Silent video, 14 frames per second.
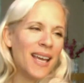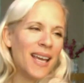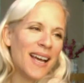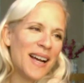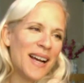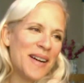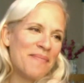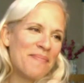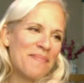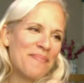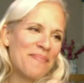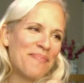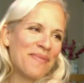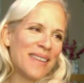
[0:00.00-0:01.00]

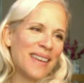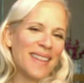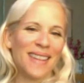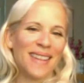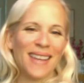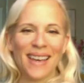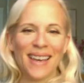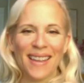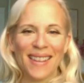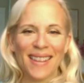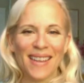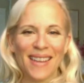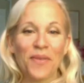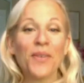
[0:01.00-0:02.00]
the
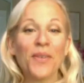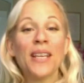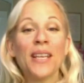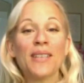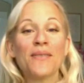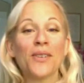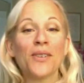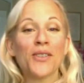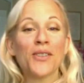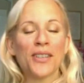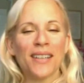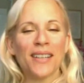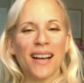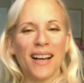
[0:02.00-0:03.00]
foodies
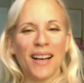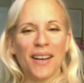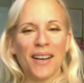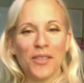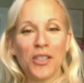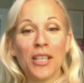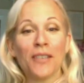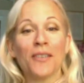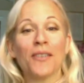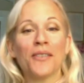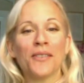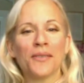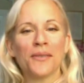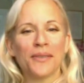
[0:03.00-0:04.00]
version of
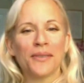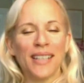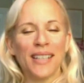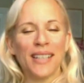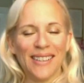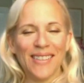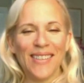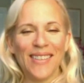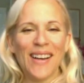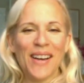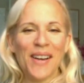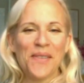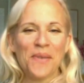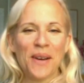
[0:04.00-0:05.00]
Cheers, you know,
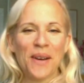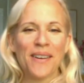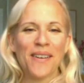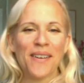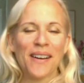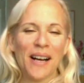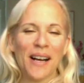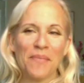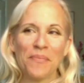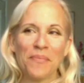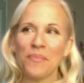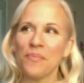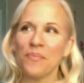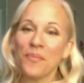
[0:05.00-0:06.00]
where
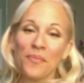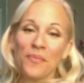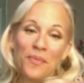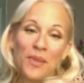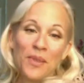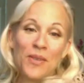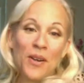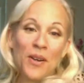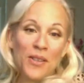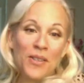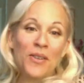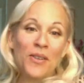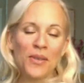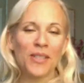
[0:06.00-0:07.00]
you start
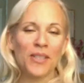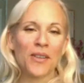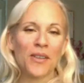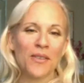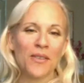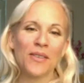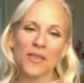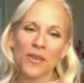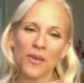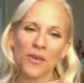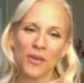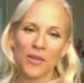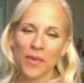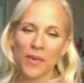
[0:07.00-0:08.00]
to know each other, the
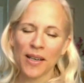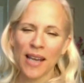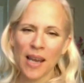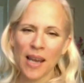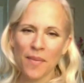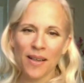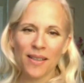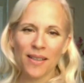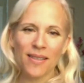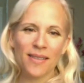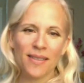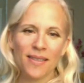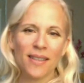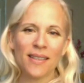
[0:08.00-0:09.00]
stallholders, by name, and
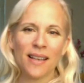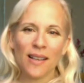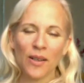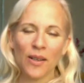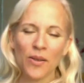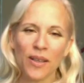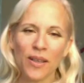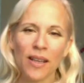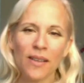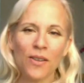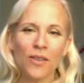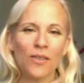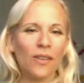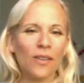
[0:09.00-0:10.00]
it's hello, and then
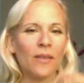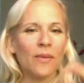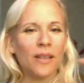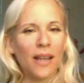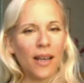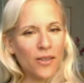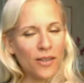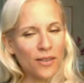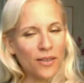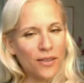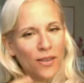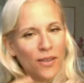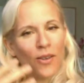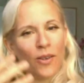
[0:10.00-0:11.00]
you develop
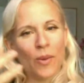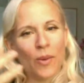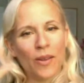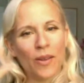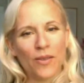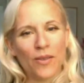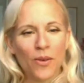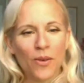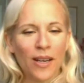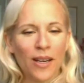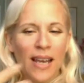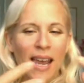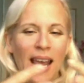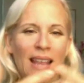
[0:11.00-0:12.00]
connections and you learn about the
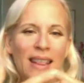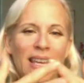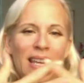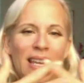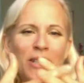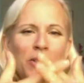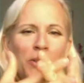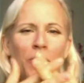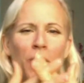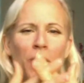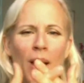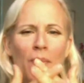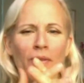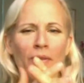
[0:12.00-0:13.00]
story, and the
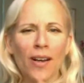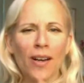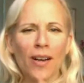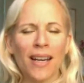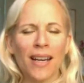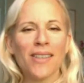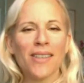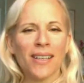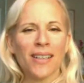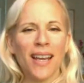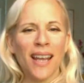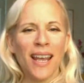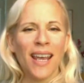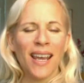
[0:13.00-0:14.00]
interweb of our connection
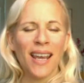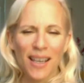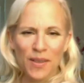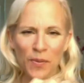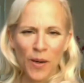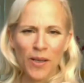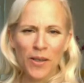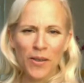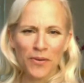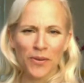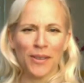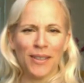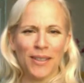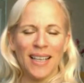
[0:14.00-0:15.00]
is
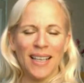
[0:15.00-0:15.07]
wonderful.